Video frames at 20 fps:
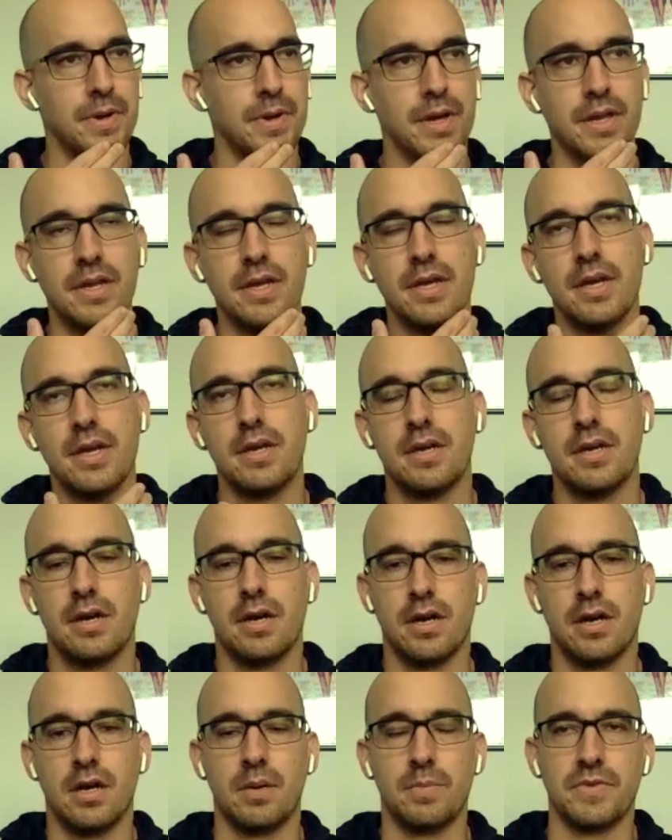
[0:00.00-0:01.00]
But
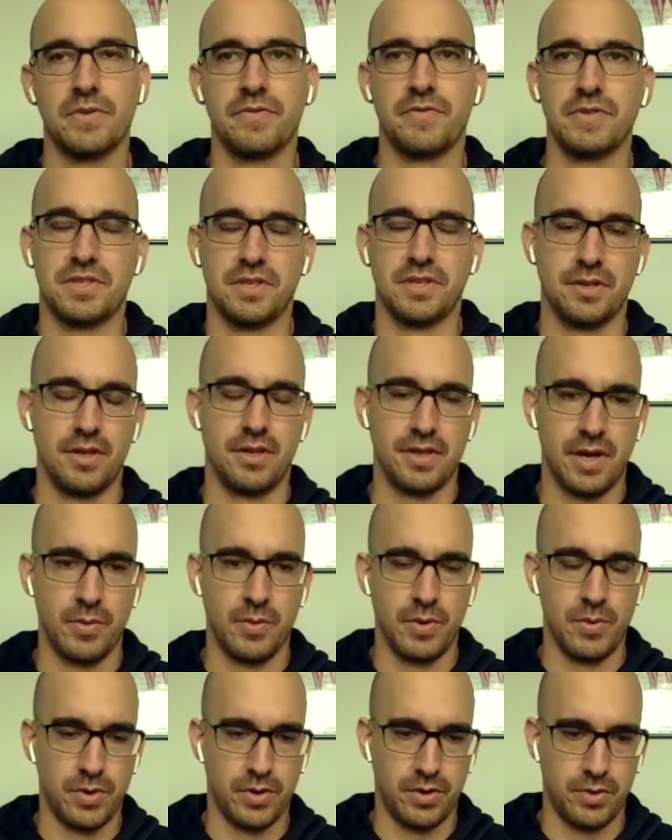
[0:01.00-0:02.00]
the facility that
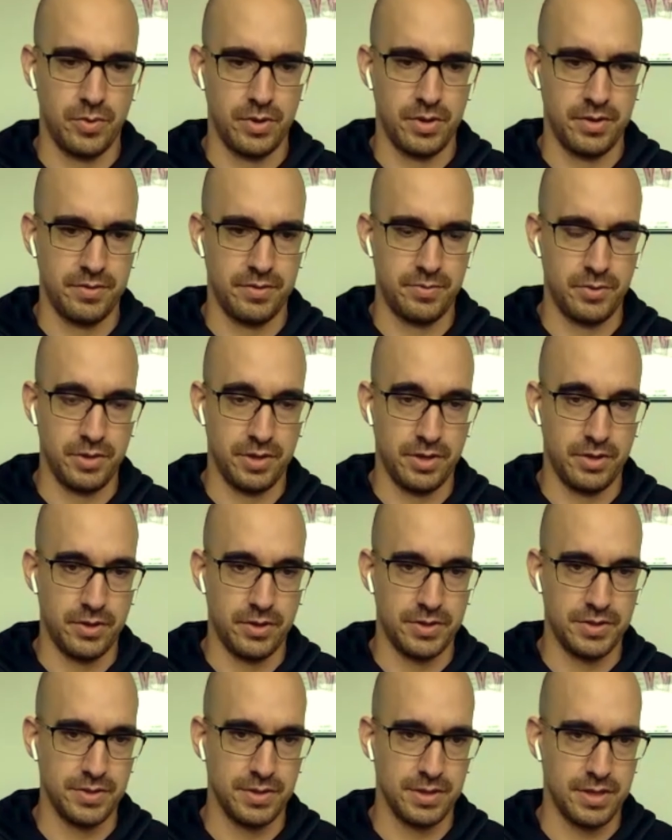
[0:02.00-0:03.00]
we work with really
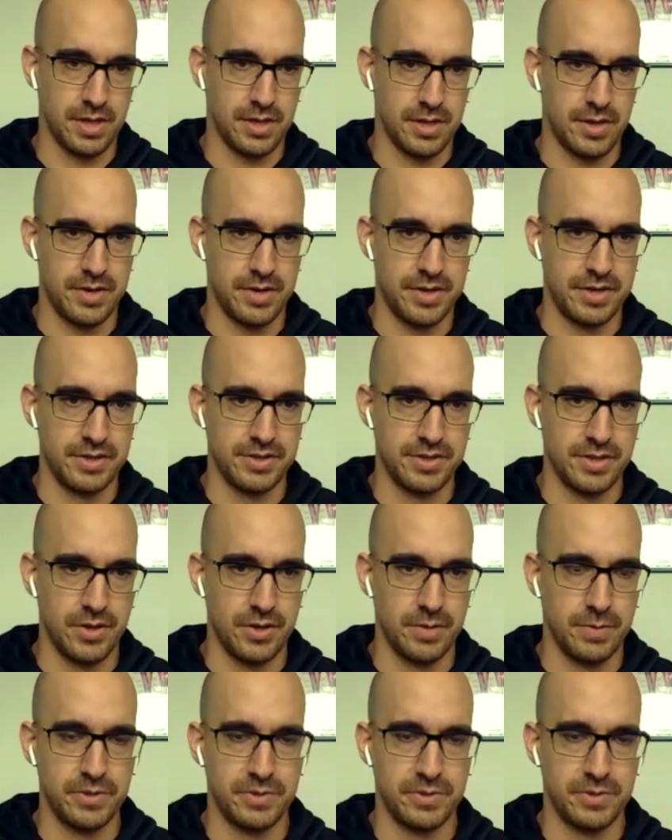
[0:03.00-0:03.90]
closely in Colorado and Arizona,